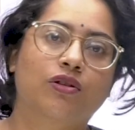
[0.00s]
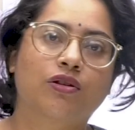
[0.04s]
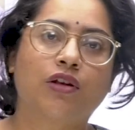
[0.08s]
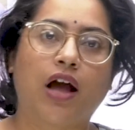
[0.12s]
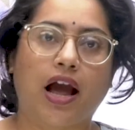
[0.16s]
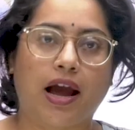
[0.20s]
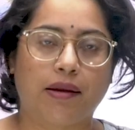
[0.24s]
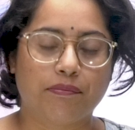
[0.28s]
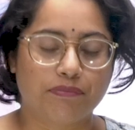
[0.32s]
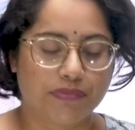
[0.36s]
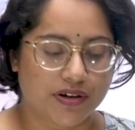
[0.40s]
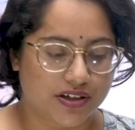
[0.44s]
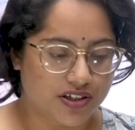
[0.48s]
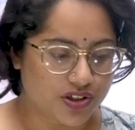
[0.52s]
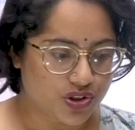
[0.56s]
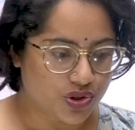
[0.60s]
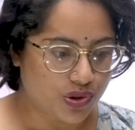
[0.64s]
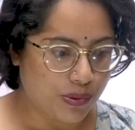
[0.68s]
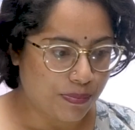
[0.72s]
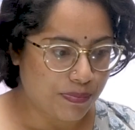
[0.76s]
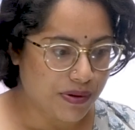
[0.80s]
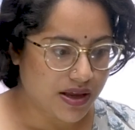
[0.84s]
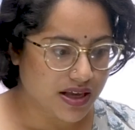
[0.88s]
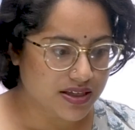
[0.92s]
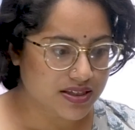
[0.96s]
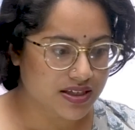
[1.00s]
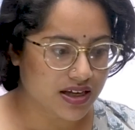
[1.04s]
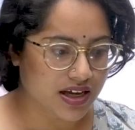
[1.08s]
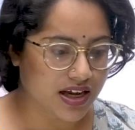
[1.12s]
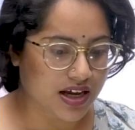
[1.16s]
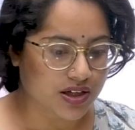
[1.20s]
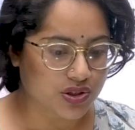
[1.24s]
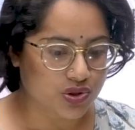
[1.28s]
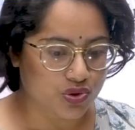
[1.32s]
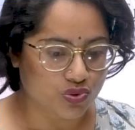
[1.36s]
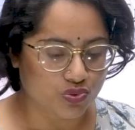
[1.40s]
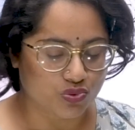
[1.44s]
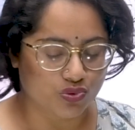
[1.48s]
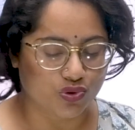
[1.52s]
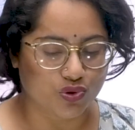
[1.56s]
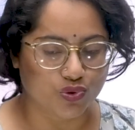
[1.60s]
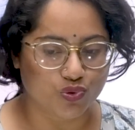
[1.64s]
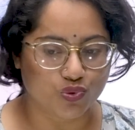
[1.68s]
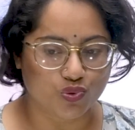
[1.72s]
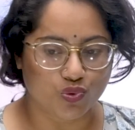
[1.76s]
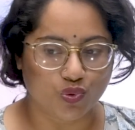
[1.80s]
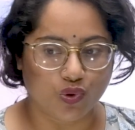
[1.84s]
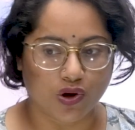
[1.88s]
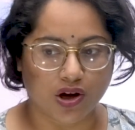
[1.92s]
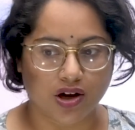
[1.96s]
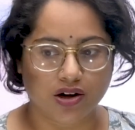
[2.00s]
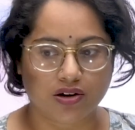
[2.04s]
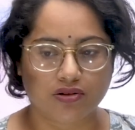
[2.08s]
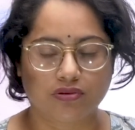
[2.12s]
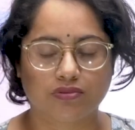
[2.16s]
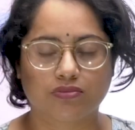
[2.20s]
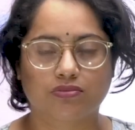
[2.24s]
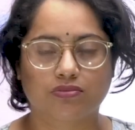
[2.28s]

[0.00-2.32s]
I'm pretty sure PSIR students who are